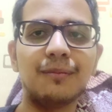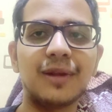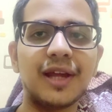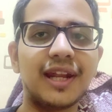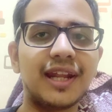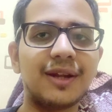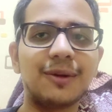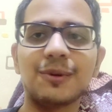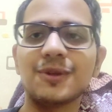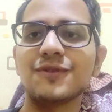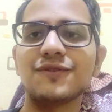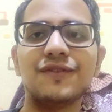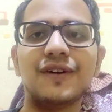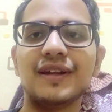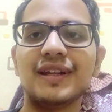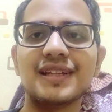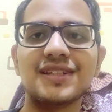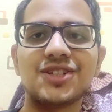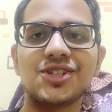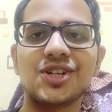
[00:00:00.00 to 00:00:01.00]
complaining, it was
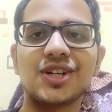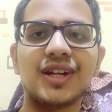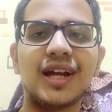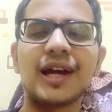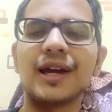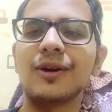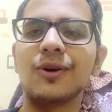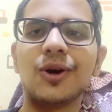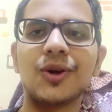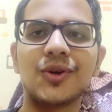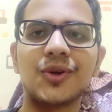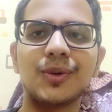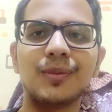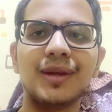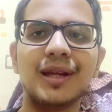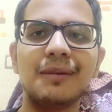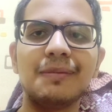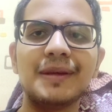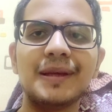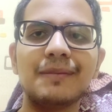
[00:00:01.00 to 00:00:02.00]
fun as shit. I got to
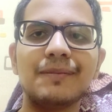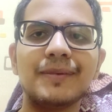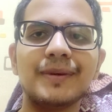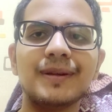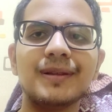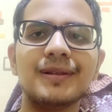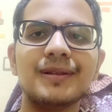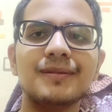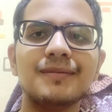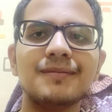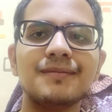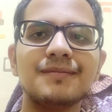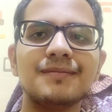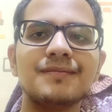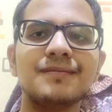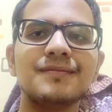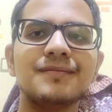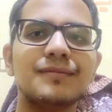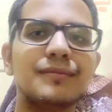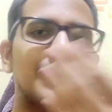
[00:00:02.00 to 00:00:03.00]
meet people.
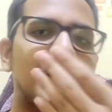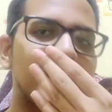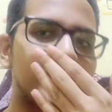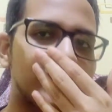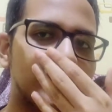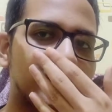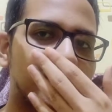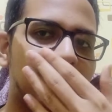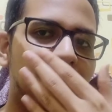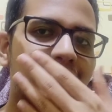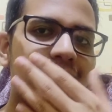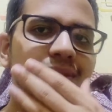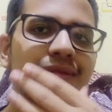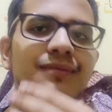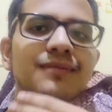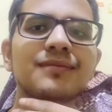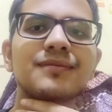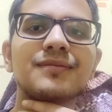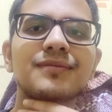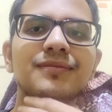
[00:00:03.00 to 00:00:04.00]
Mask
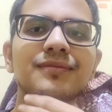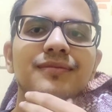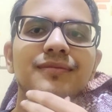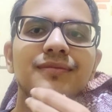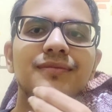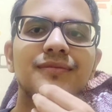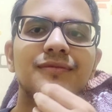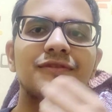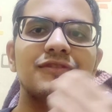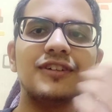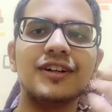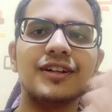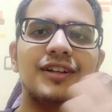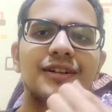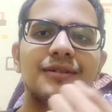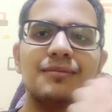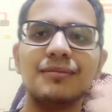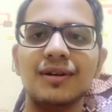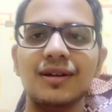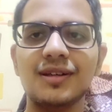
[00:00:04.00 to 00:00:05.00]
on. Fuck
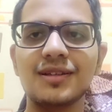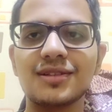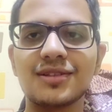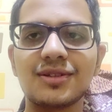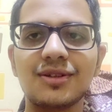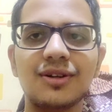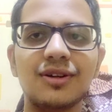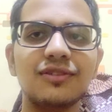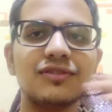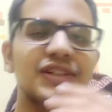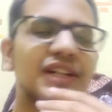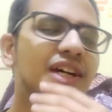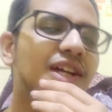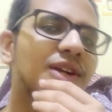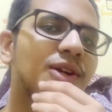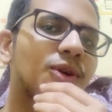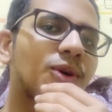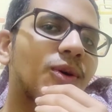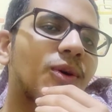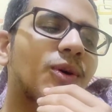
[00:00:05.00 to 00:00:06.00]
it. Mask off.
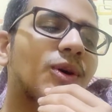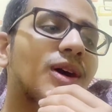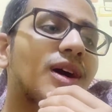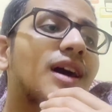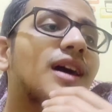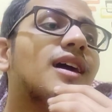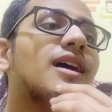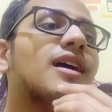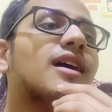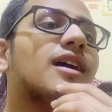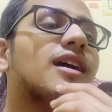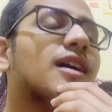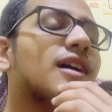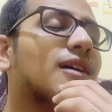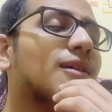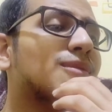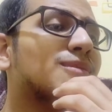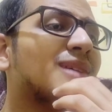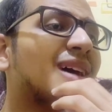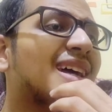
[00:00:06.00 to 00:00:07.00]
No.
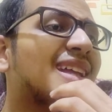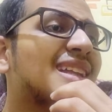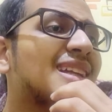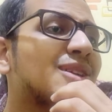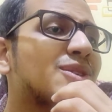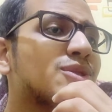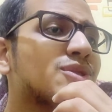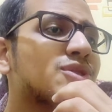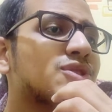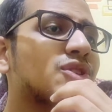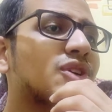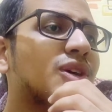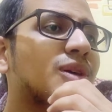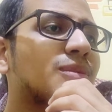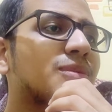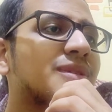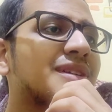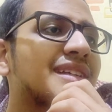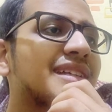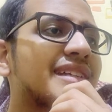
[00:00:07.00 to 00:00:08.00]
I need to
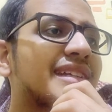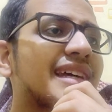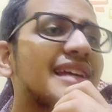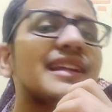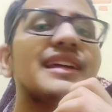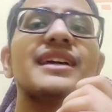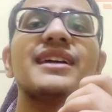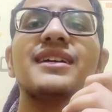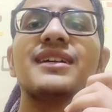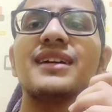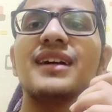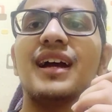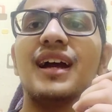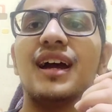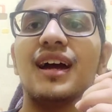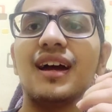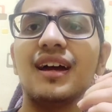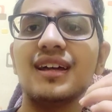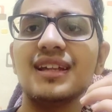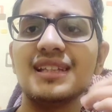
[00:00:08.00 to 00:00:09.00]
stop derailing.
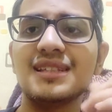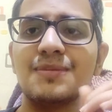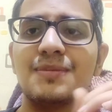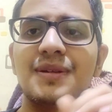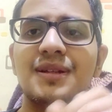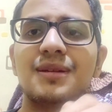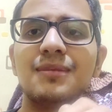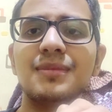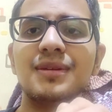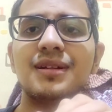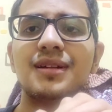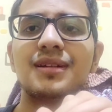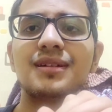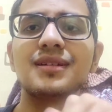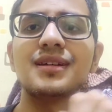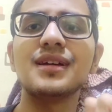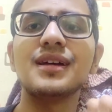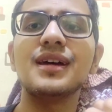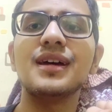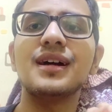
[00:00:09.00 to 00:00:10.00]
It's been a
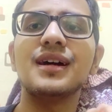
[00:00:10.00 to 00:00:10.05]
minute.